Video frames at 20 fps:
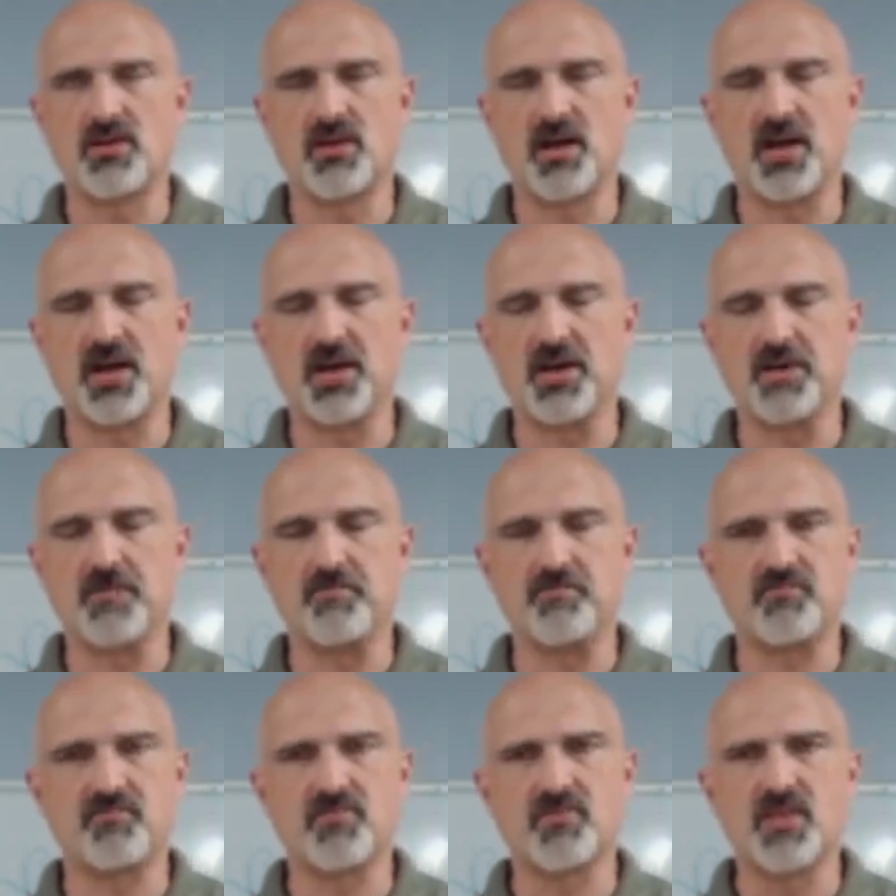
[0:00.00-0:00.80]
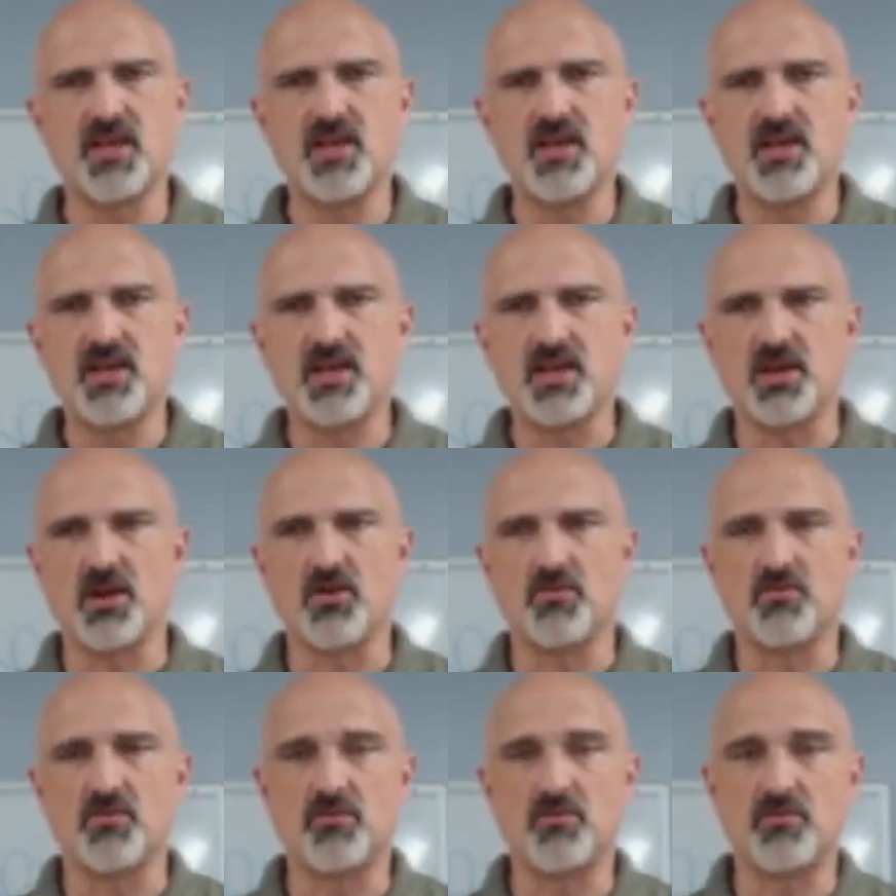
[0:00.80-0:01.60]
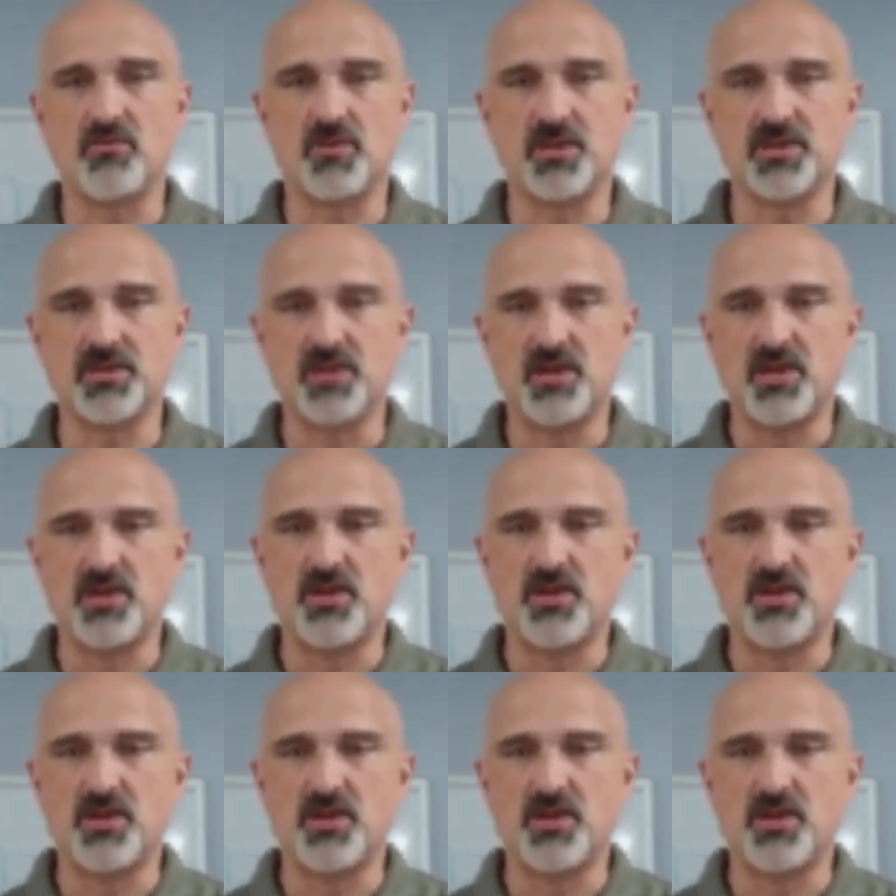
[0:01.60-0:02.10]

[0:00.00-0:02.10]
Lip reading: the